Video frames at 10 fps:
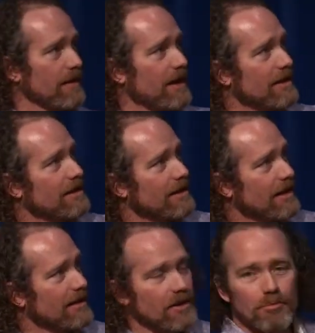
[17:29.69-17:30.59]
and
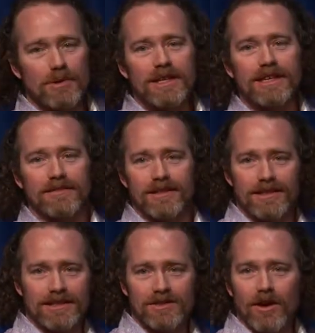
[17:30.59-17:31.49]
they don't believe that
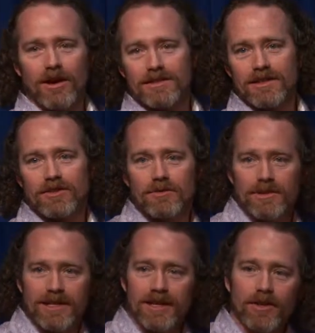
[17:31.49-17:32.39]
these dogs can do
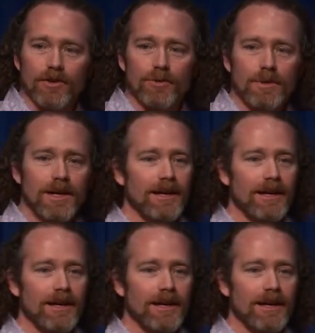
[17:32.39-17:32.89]
what they can do.